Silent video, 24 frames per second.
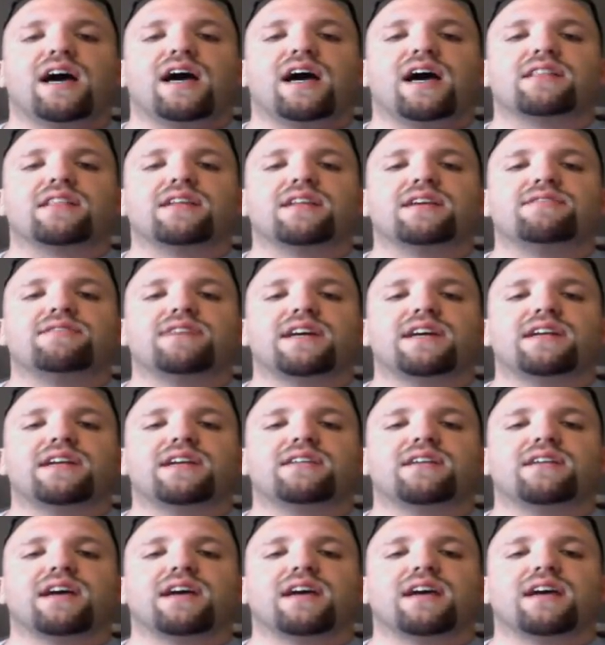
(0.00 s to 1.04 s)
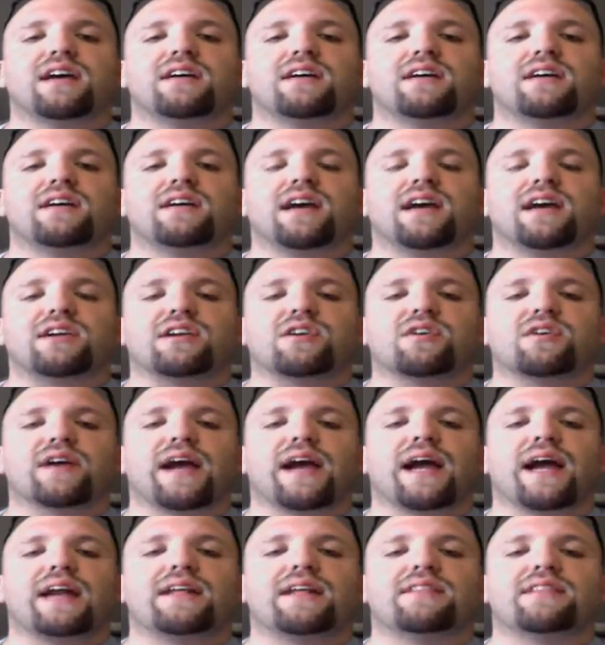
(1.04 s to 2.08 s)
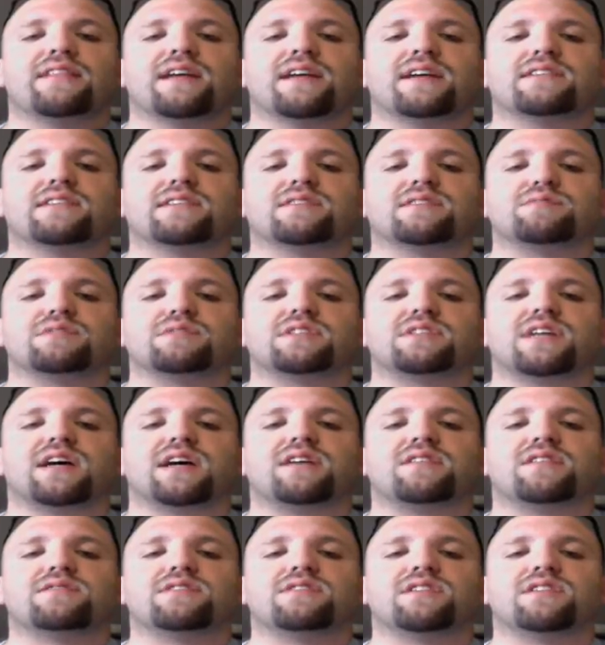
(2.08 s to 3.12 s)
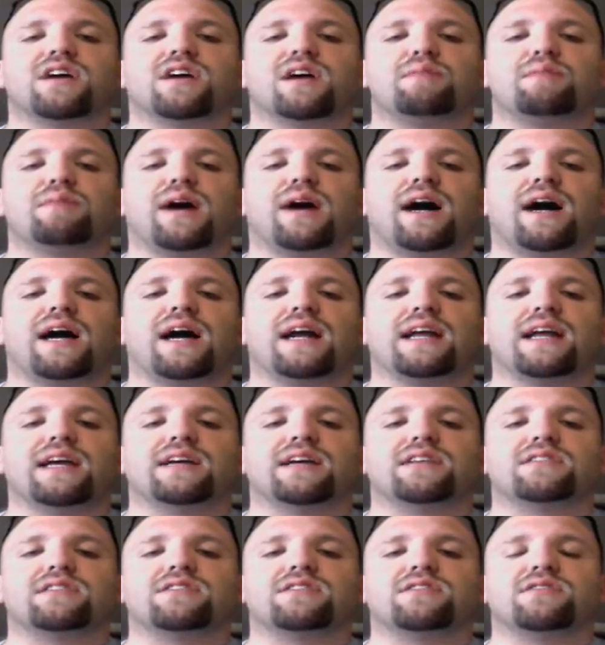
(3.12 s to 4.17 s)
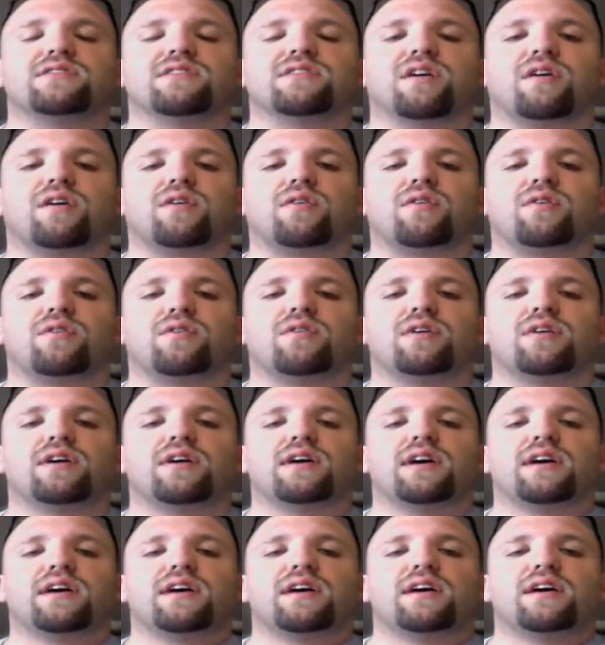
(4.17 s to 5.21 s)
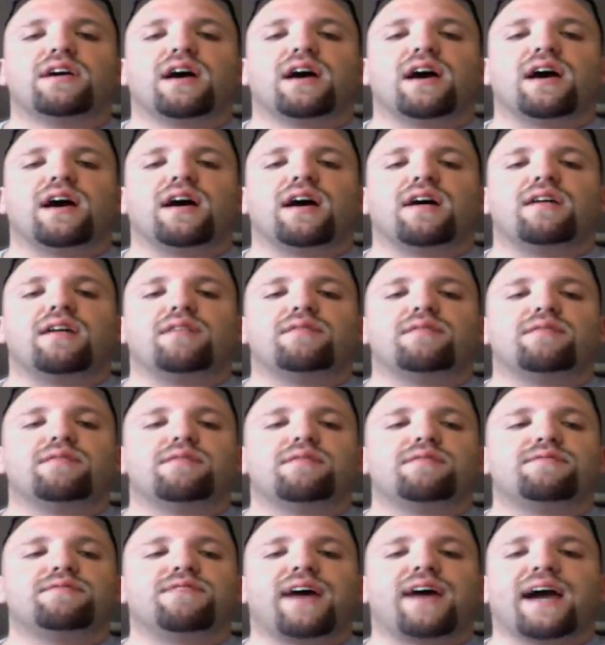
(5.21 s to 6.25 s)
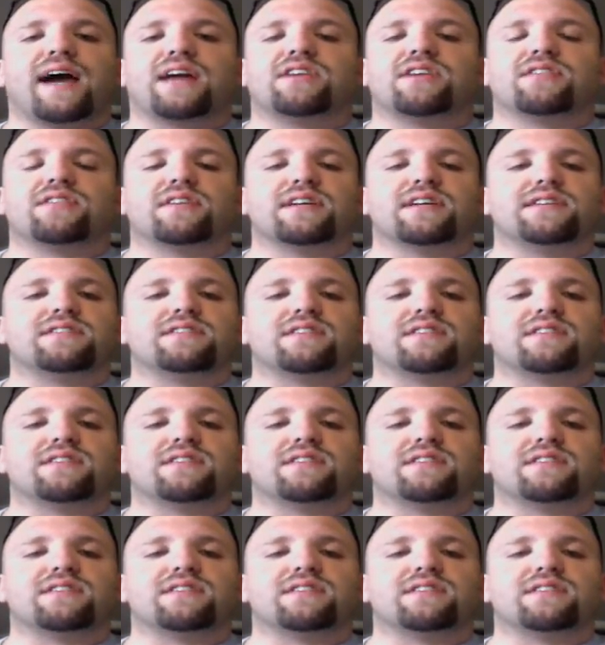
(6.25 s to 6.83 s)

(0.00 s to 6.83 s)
living and creating things themselves, not buying into the whole uh, factories